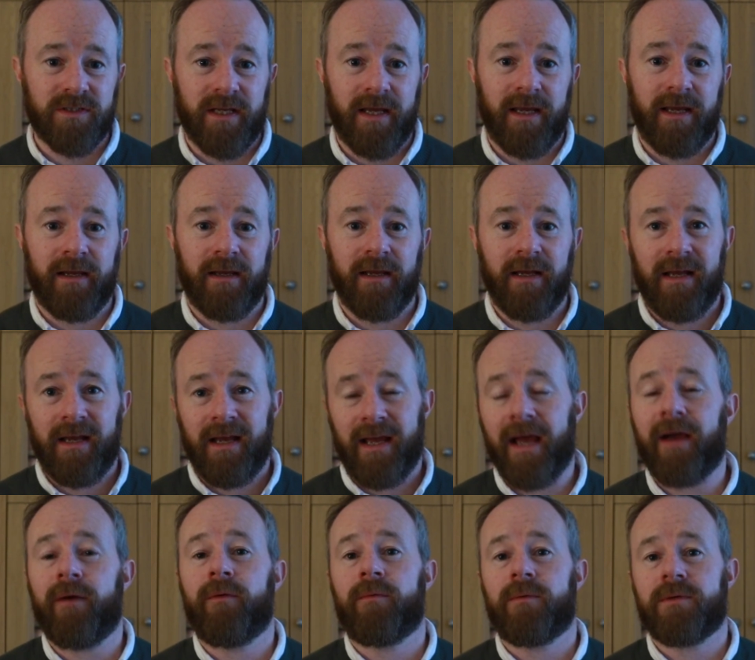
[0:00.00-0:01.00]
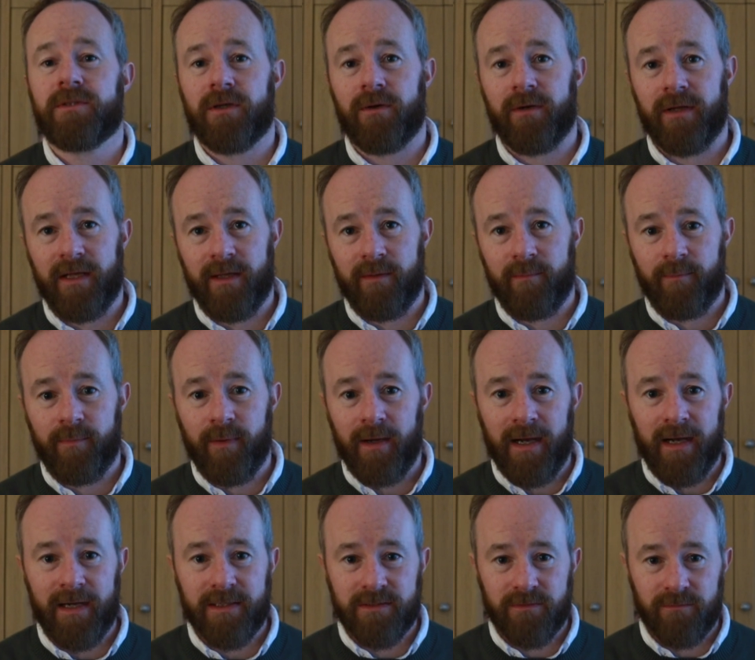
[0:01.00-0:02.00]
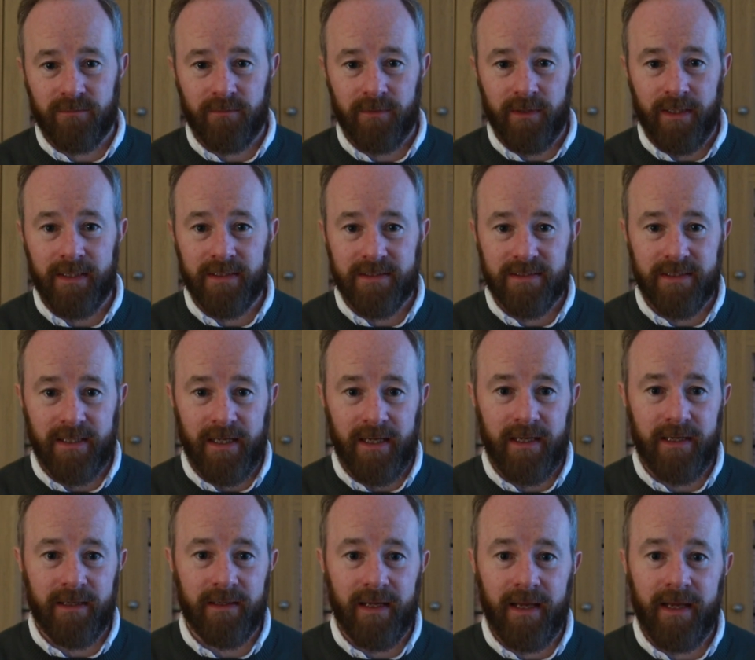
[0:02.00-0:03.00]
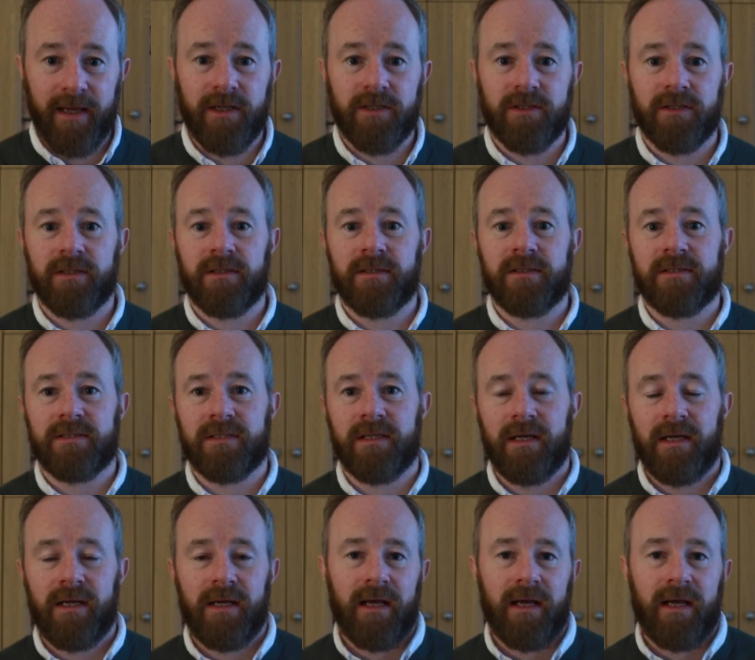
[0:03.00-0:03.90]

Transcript: saying how it was going to impact real estate agents